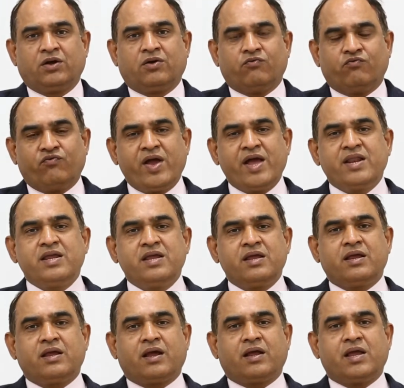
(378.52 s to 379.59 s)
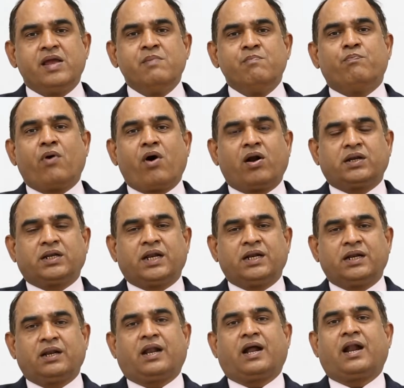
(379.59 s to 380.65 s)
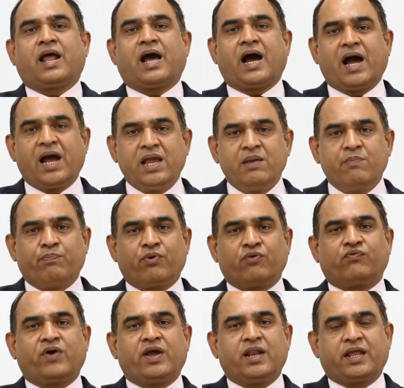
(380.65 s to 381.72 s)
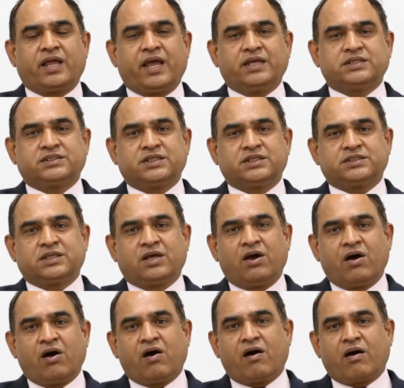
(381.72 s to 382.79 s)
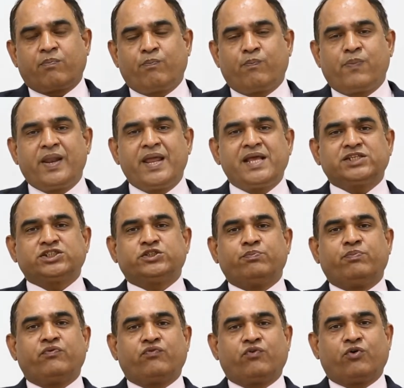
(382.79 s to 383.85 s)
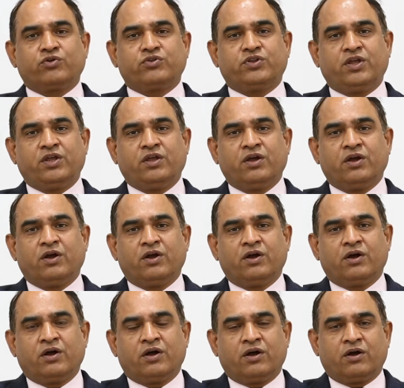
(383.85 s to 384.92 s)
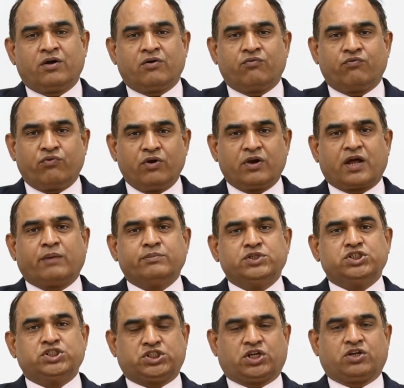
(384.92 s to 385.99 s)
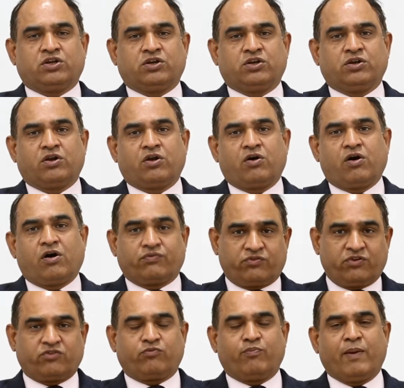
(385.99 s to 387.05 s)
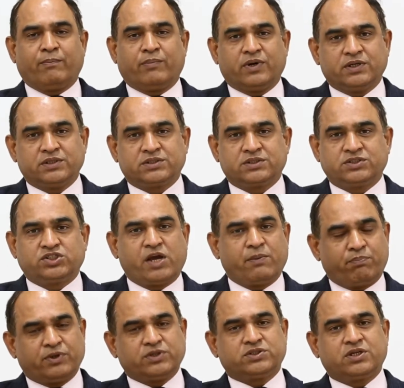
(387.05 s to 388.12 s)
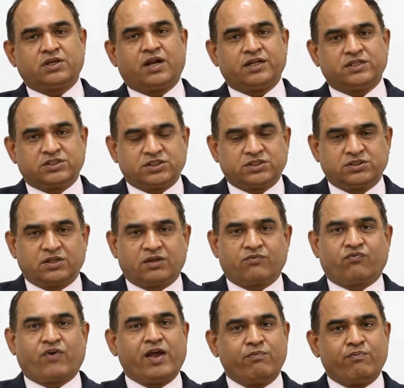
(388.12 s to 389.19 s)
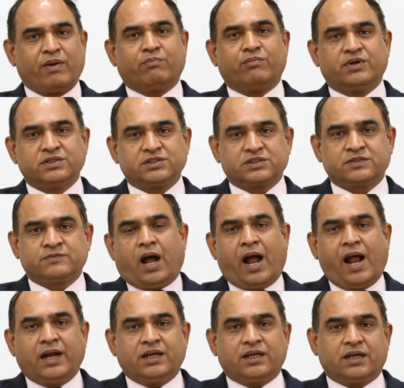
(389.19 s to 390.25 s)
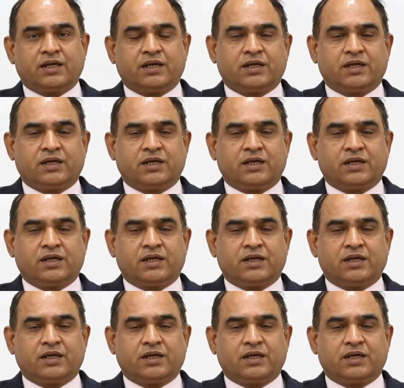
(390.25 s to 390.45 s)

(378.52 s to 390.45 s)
Very important and high profile cases are placed before the full commission of 6 members, chairperson and 5 members, and